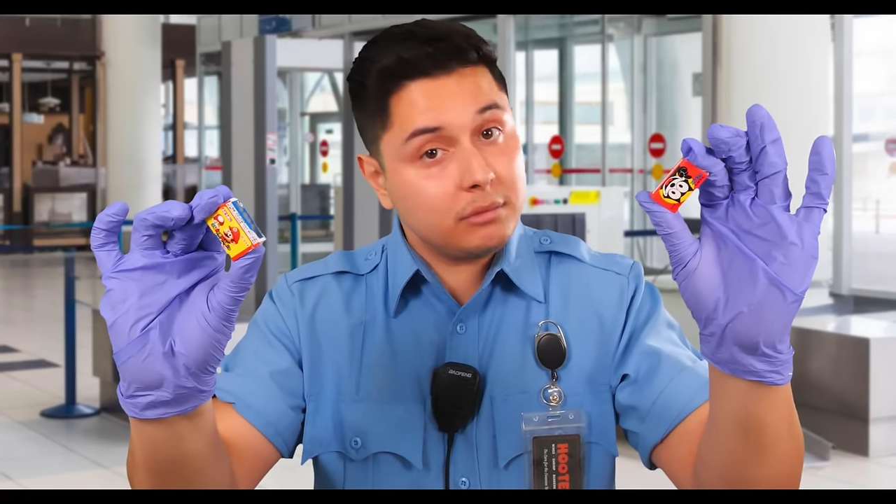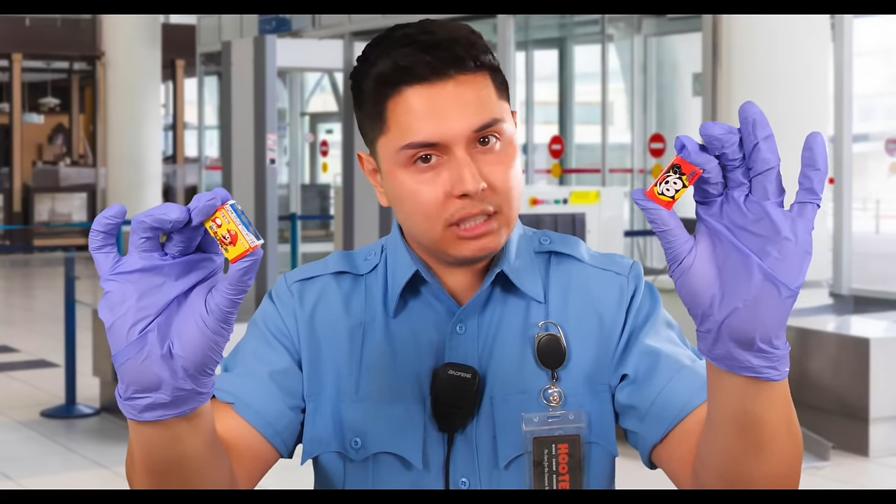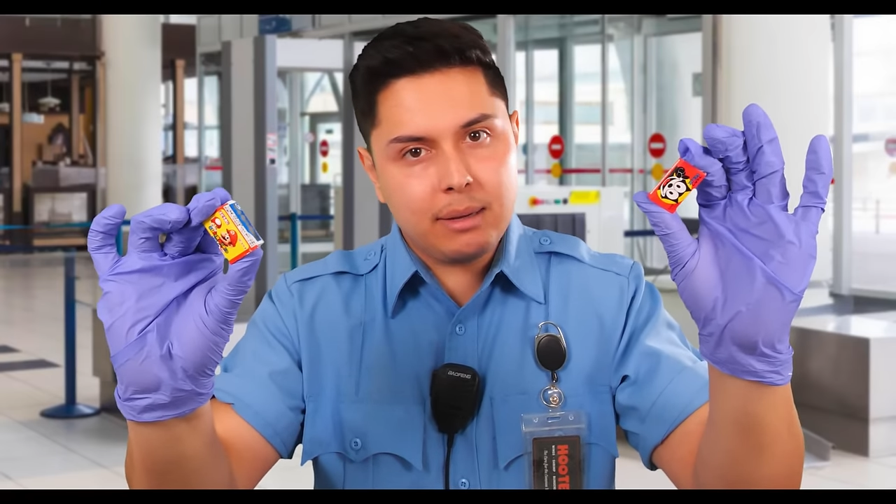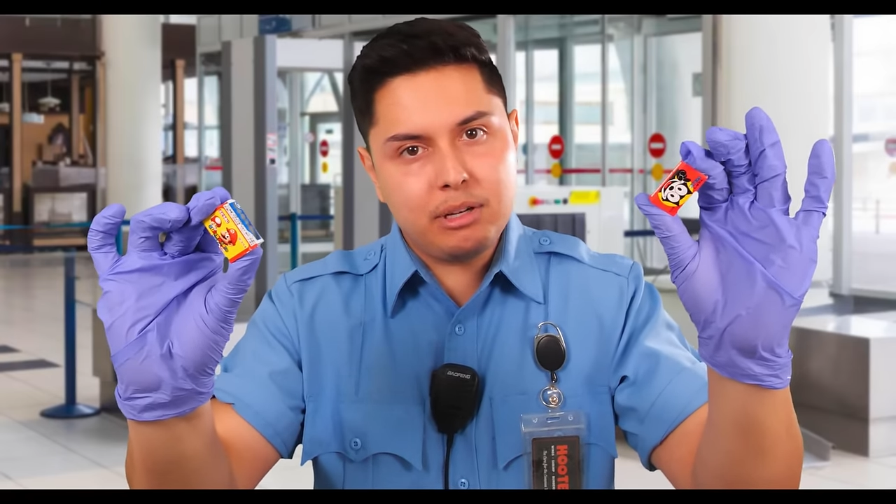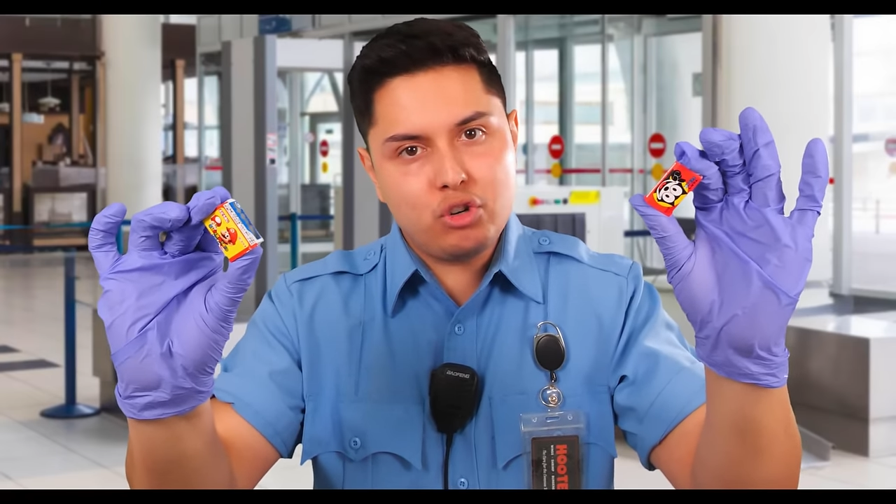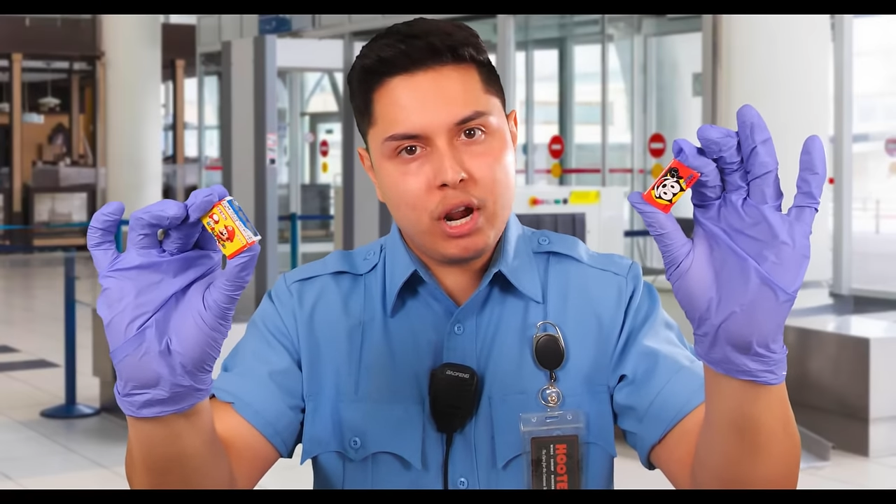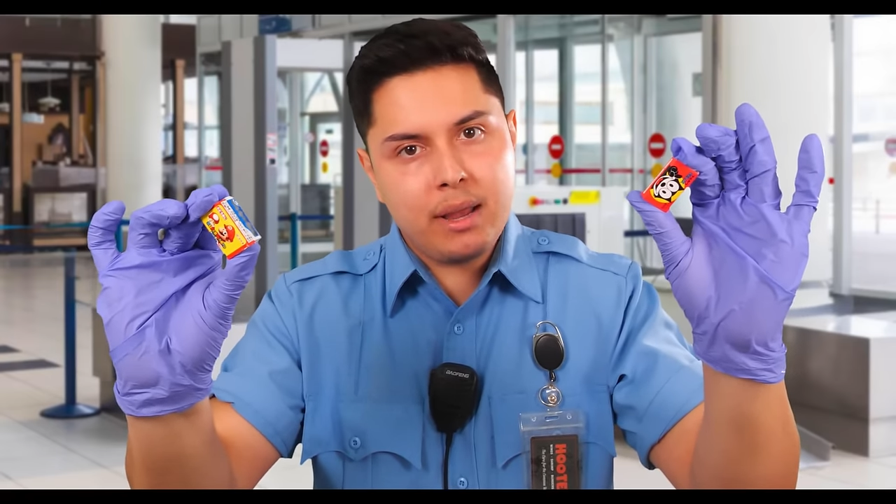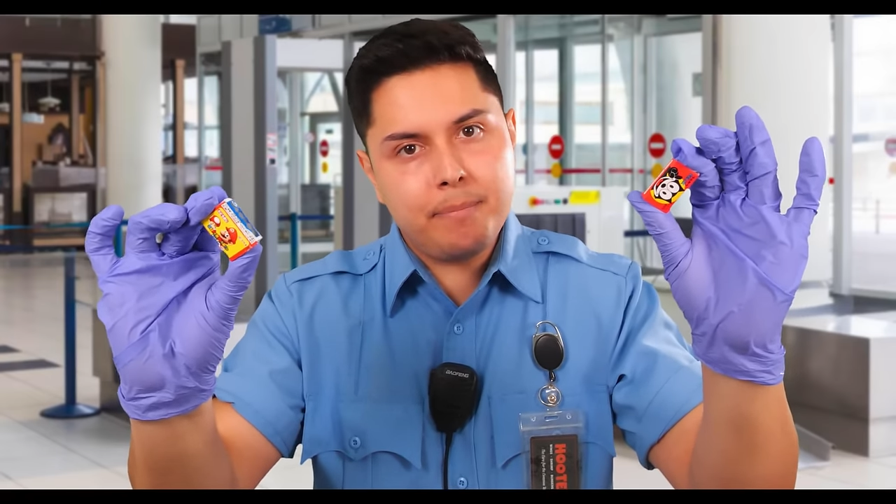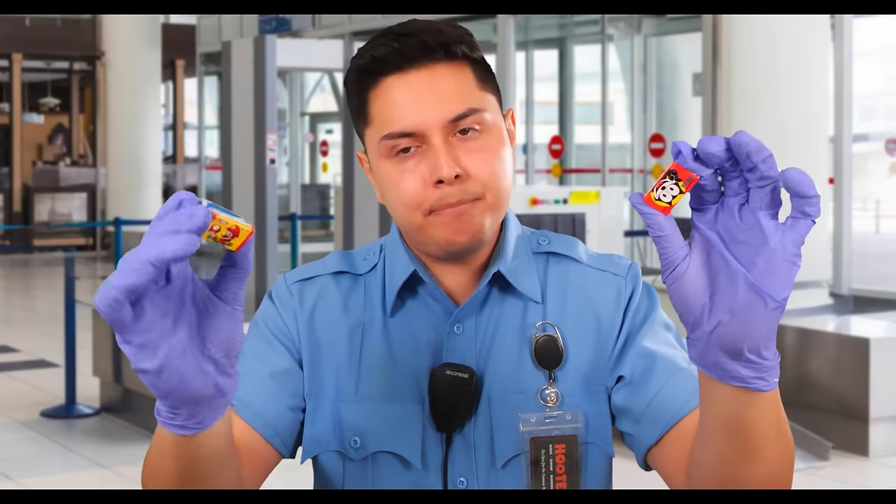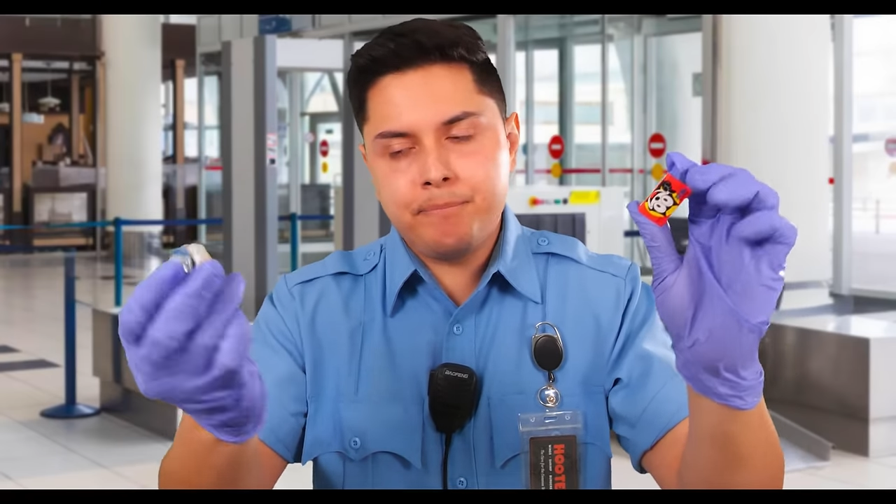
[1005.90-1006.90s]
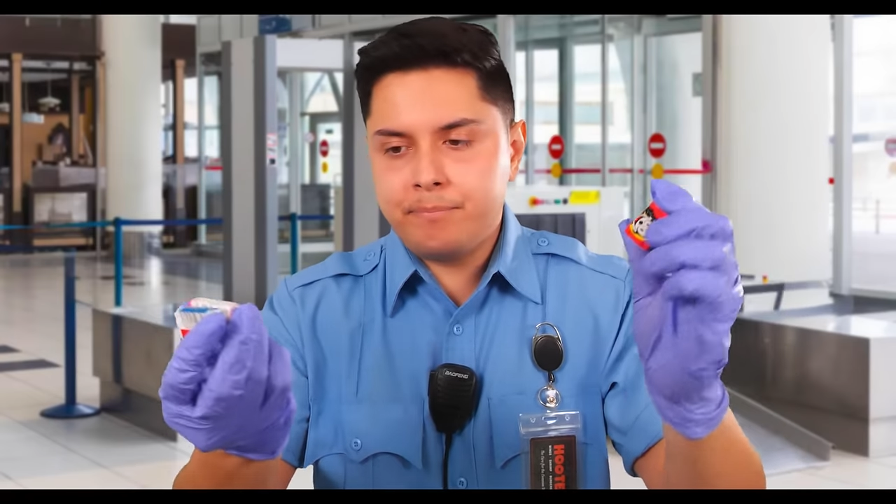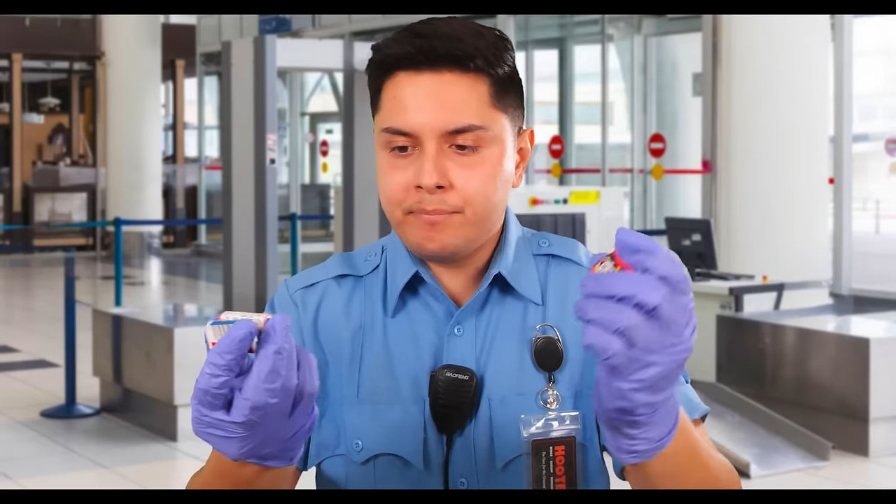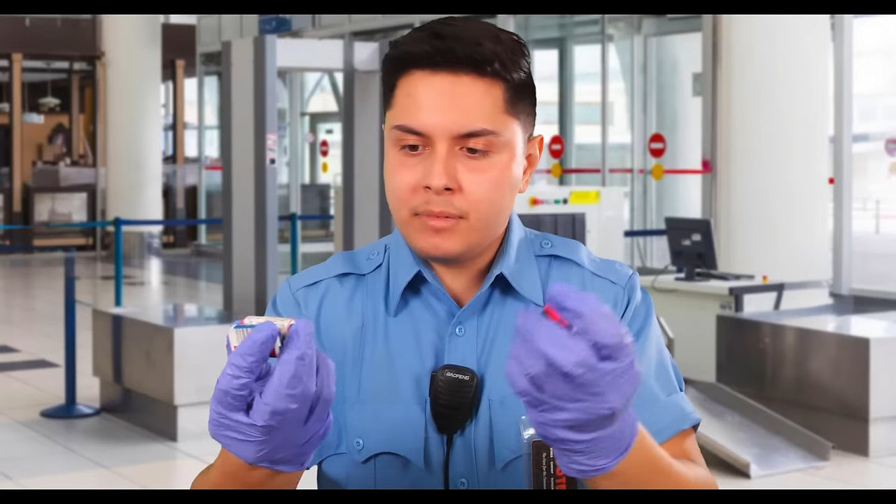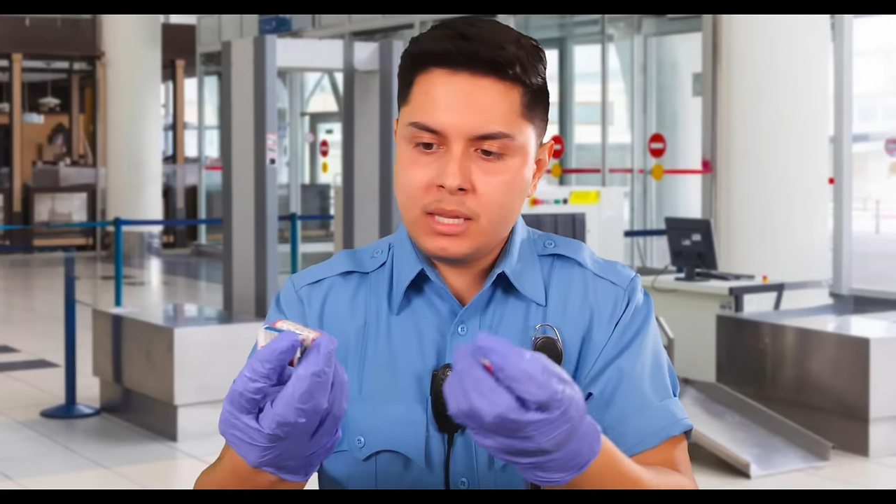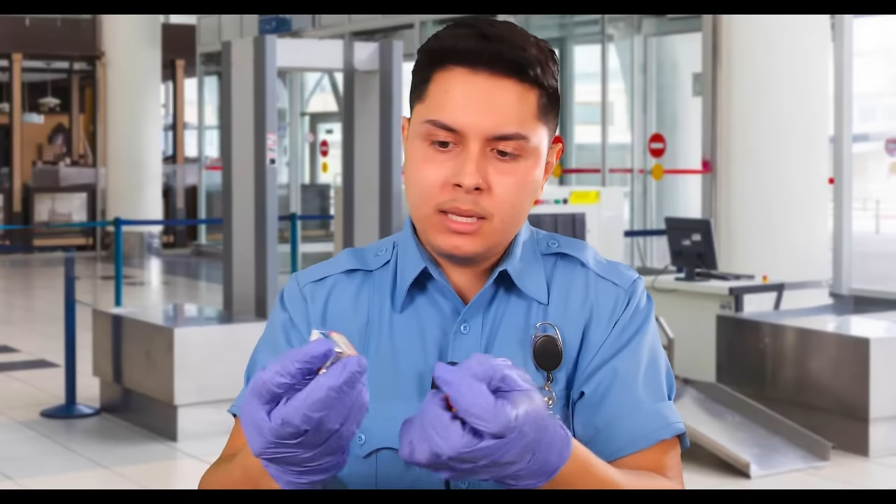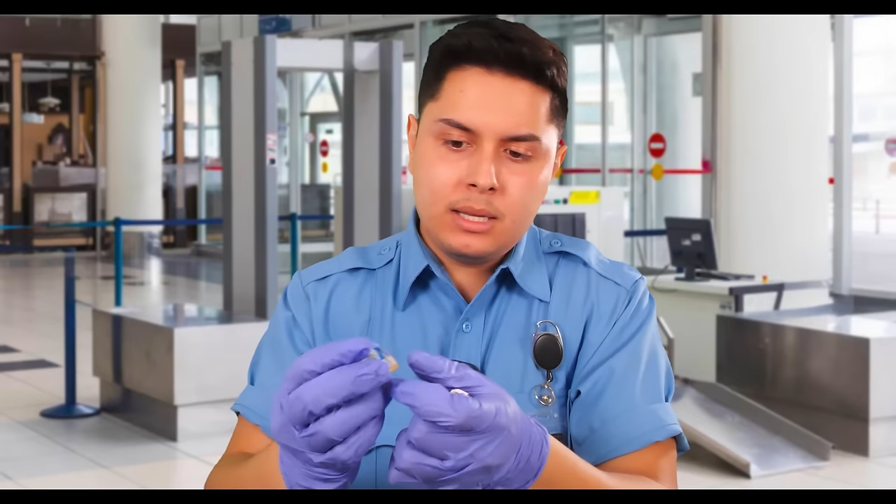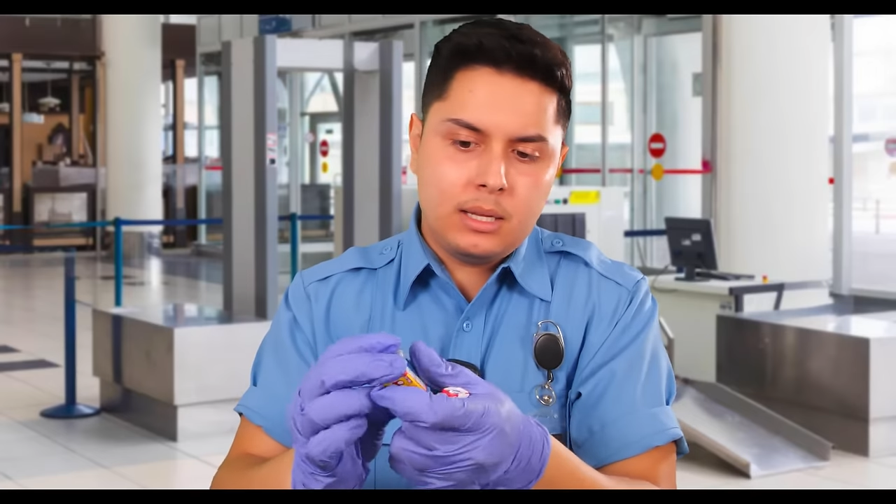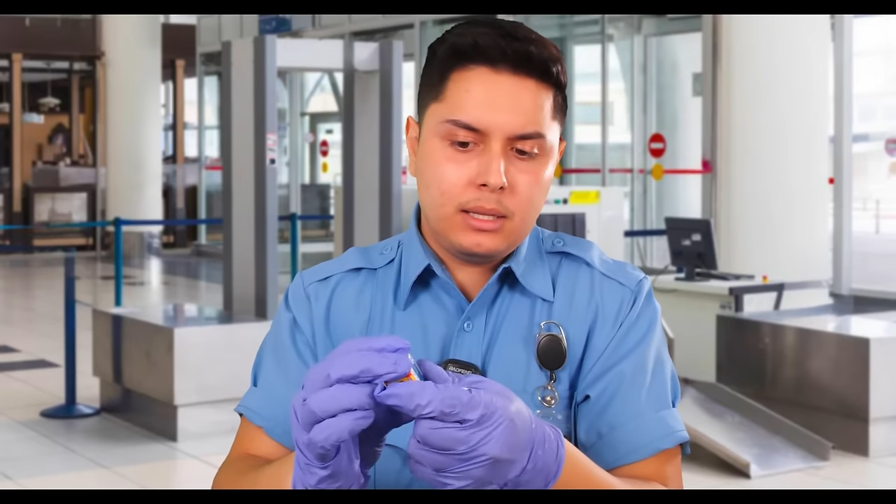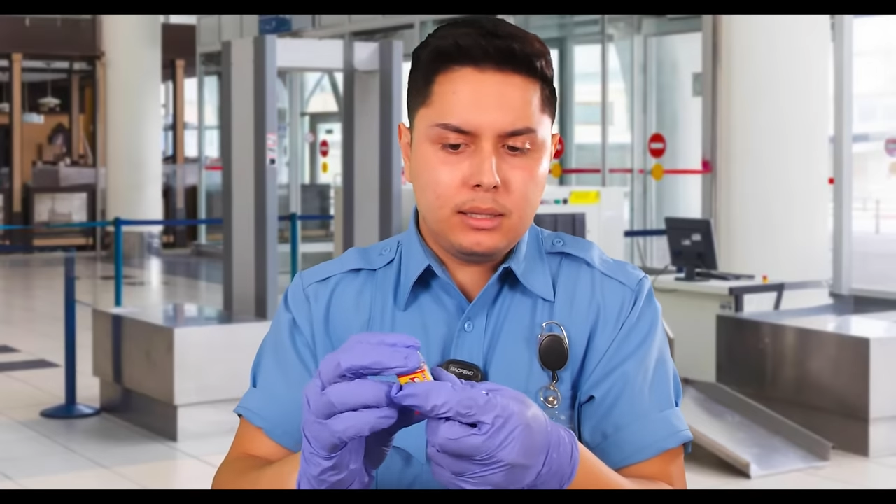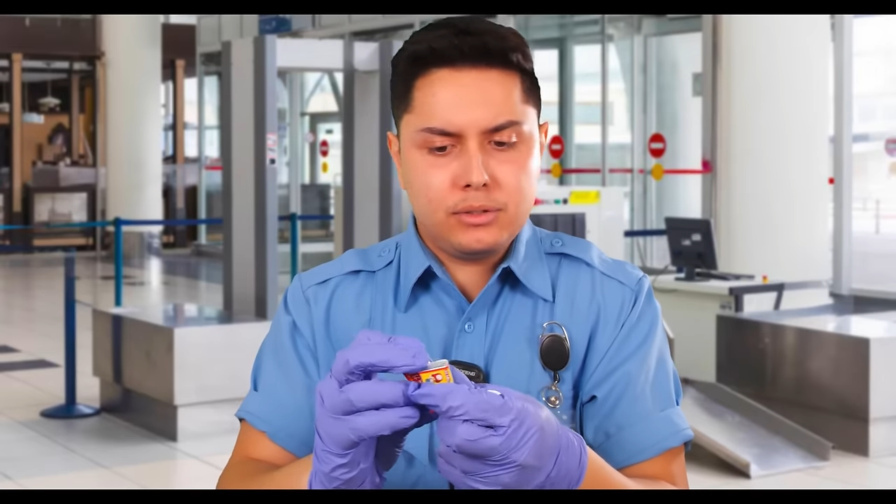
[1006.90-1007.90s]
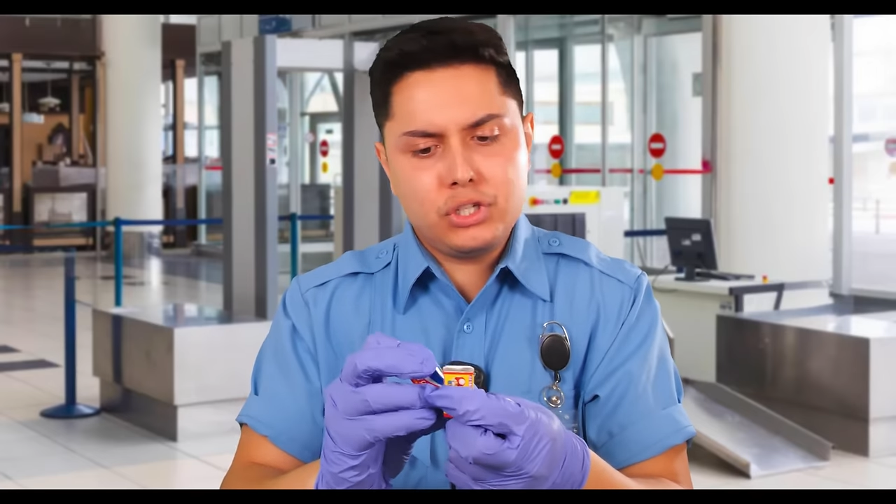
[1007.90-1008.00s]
Time to try and let's